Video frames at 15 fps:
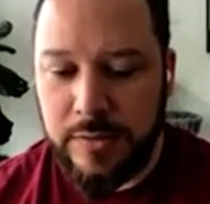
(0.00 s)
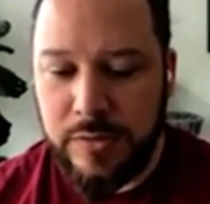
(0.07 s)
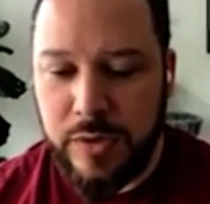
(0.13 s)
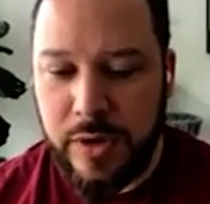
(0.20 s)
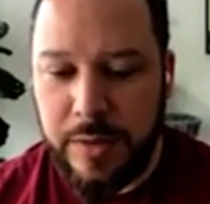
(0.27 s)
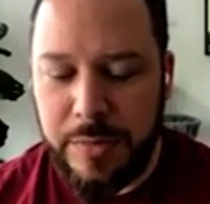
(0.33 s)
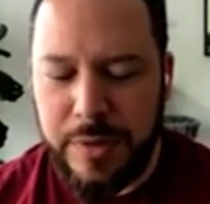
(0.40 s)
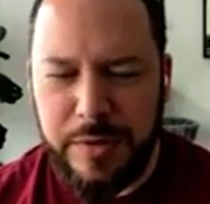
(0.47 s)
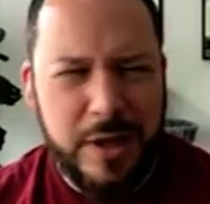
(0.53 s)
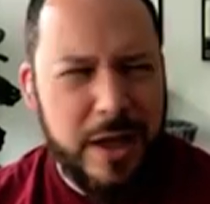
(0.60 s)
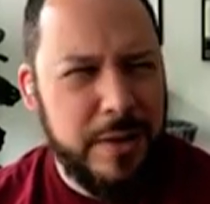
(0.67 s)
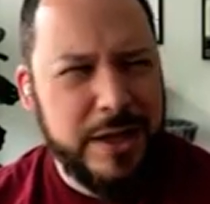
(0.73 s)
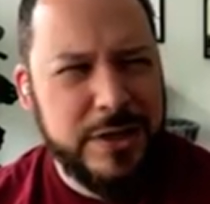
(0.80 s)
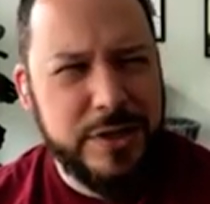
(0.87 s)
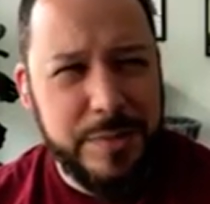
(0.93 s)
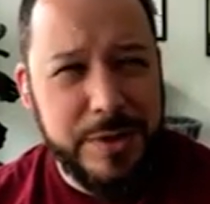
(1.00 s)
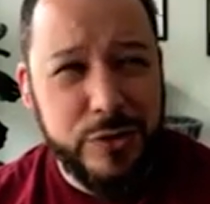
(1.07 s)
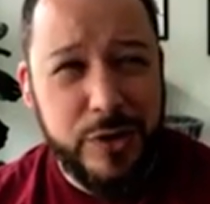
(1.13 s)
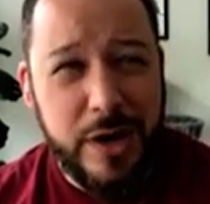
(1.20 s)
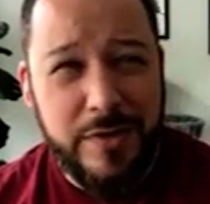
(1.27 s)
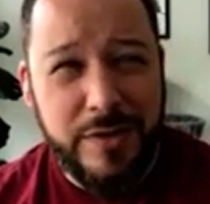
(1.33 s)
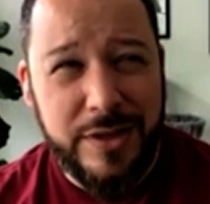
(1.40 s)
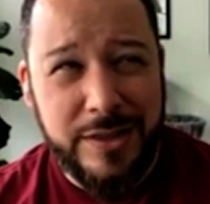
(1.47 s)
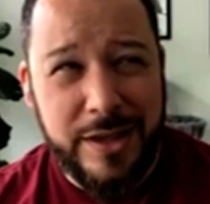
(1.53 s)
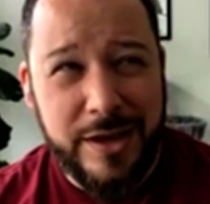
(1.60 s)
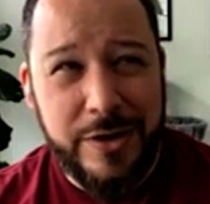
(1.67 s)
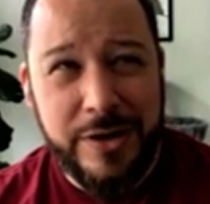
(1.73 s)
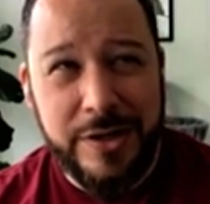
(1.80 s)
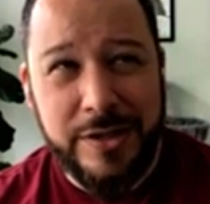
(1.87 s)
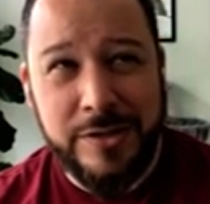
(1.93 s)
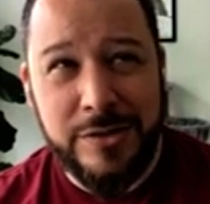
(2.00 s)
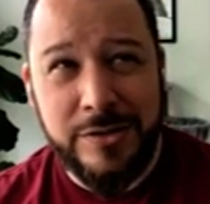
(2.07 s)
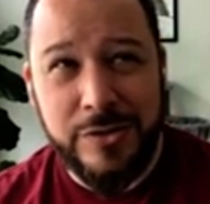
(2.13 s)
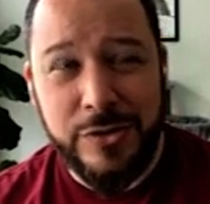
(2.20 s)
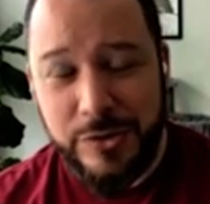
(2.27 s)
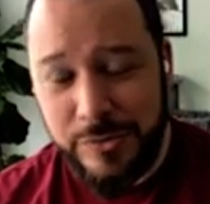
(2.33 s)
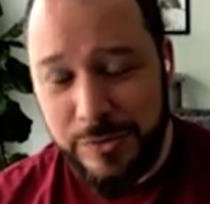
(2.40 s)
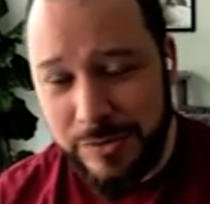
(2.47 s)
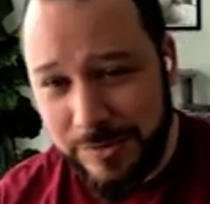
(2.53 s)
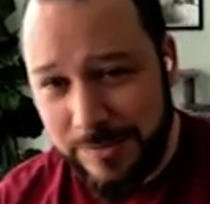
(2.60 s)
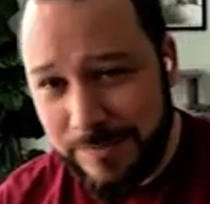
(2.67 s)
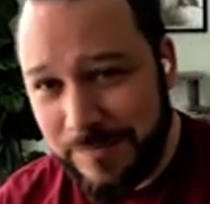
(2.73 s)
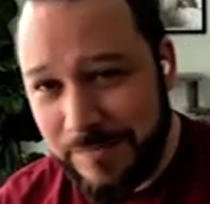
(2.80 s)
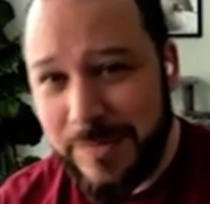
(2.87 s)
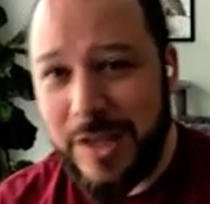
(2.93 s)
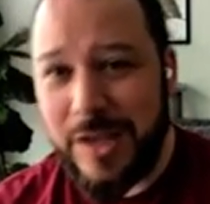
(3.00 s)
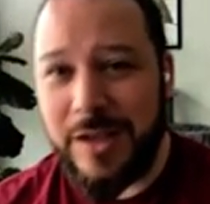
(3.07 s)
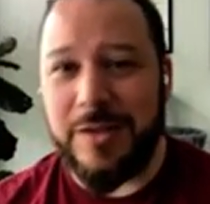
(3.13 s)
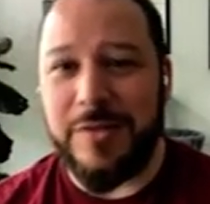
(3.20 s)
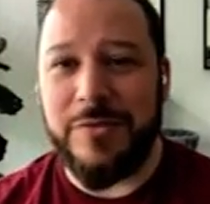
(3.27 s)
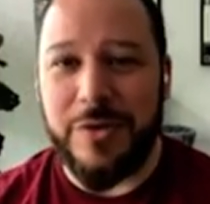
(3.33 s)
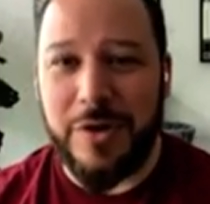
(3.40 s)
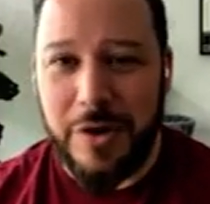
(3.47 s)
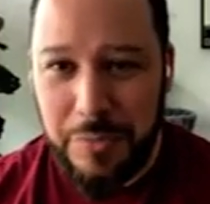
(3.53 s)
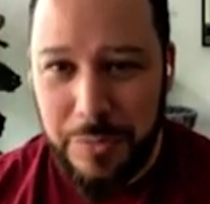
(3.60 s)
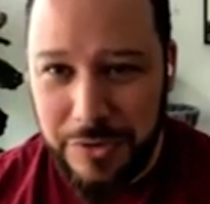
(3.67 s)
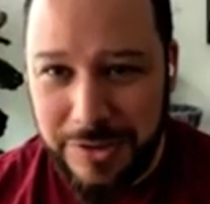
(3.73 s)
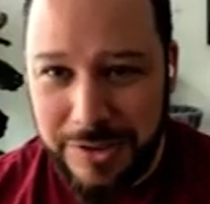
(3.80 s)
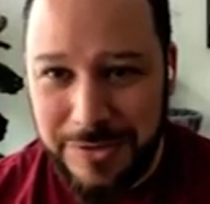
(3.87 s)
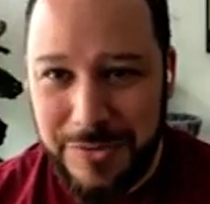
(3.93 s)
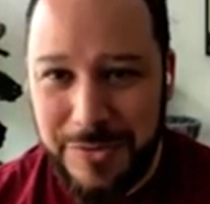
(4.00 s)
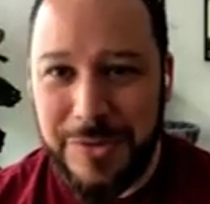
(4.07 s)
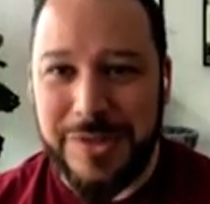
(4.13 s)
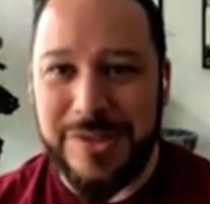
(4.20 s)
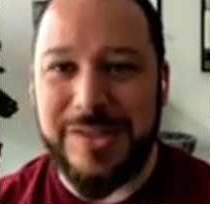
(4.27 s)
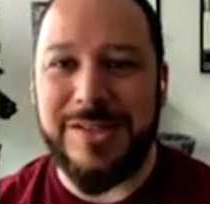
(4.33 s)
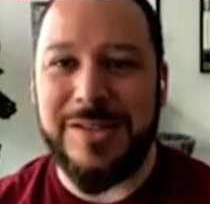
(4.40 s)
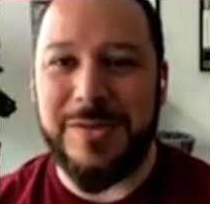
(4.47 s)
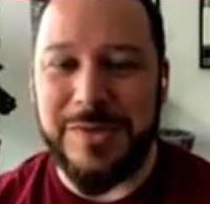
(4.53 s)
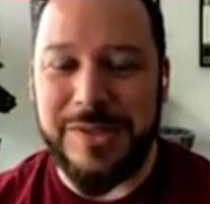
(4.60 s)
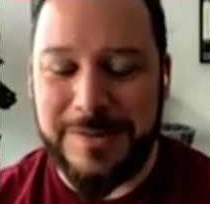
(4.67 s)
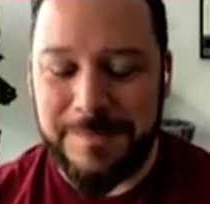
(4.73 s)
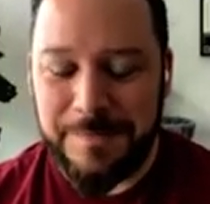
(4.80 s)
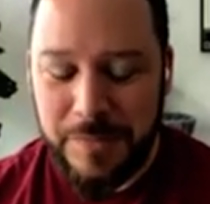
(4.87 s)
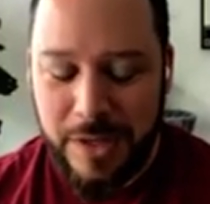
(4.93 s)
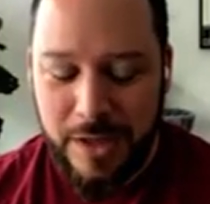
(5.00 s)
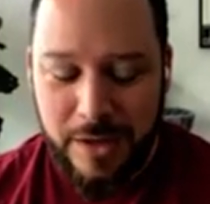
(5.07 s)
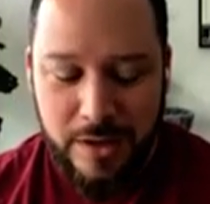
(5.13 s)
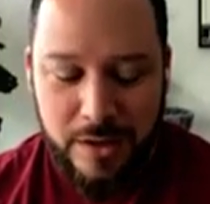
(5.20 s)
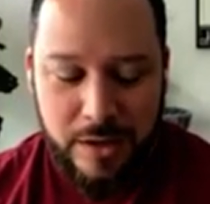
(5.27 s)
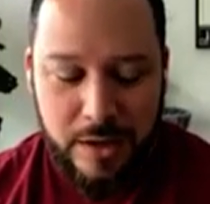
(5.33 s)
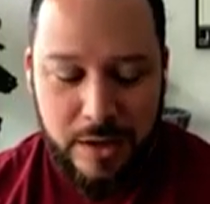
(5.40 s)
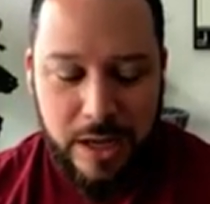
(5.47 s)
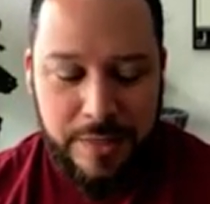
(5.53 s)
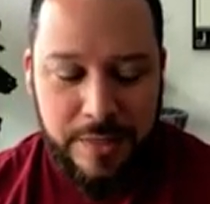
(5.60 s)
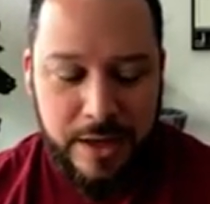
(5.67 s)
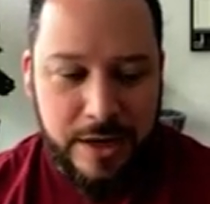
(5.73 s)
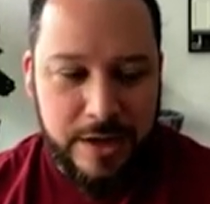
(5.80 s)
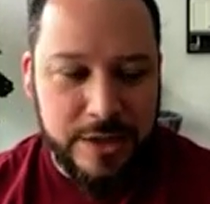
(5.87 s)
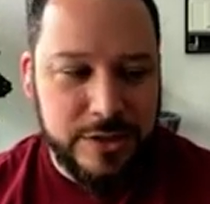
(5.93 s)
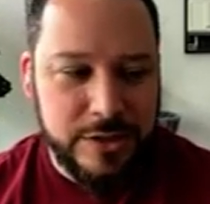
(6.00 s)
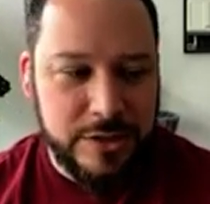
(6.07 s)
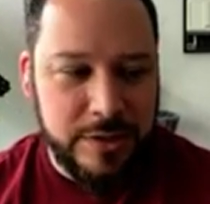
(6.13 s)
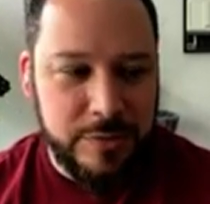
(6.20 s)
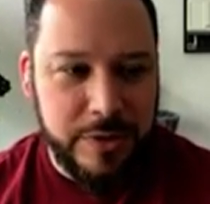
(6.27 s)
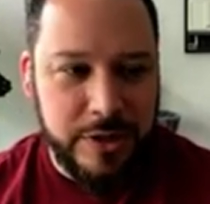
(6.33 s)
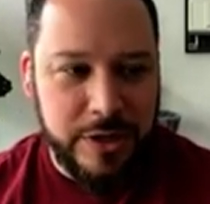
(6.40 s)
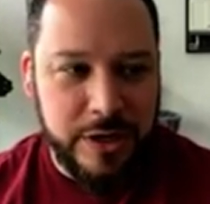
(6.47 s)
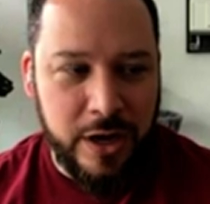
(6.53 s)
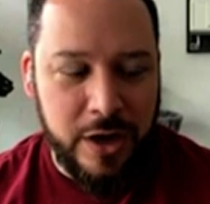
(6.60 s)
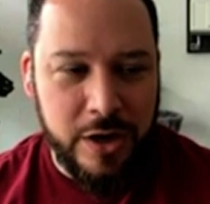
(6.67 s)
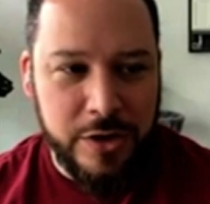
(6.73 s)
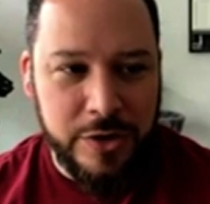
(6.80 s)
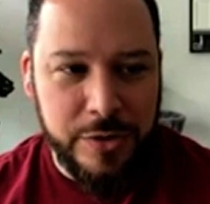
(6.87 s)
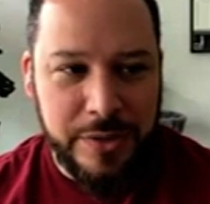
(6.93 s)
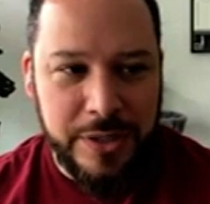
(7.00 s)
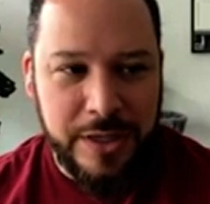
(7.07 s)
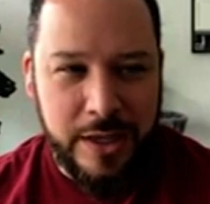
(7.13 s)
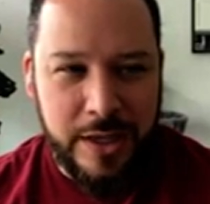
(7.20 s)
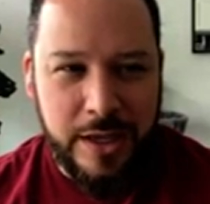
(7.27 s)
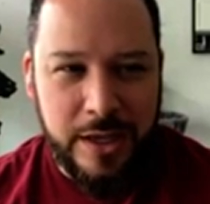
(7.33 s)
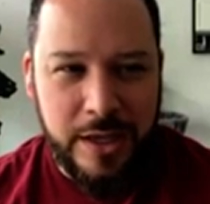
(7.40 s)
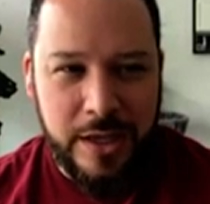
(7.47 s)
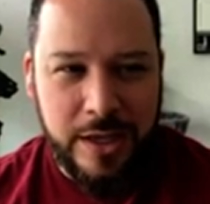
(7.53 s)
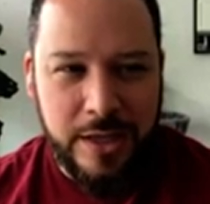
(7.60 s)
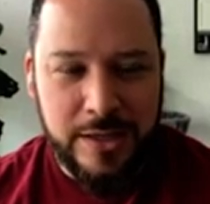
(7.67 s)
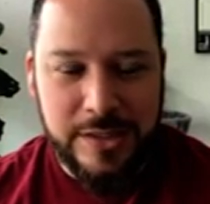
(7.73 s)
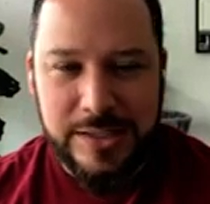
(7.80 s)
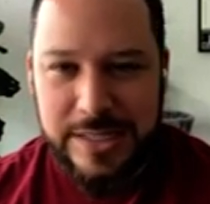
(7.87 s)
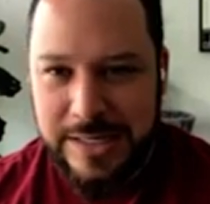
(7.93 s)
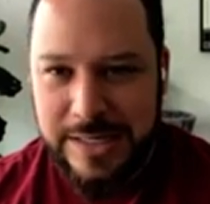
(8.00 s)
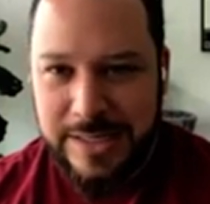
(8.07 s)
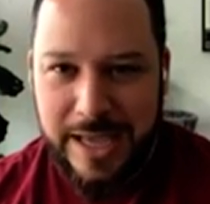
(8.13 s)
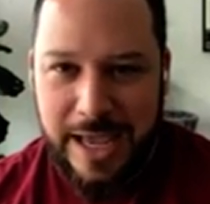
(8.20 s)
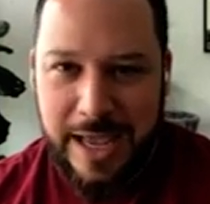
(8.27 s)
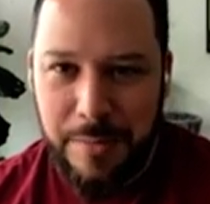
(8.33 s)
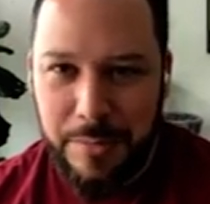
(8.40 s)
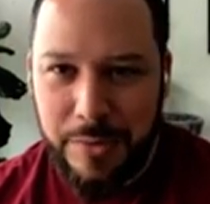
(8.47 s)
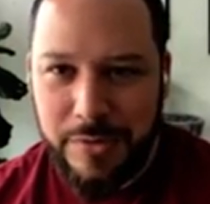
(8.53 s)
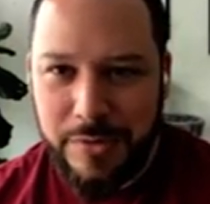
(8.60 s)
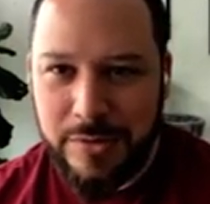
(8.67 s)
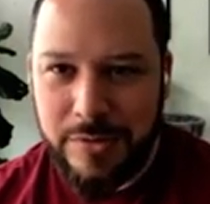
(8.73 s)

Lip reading: So I'll actually be traveling there in June for our Berlin course as well. And then additionally, we are doing a teen camp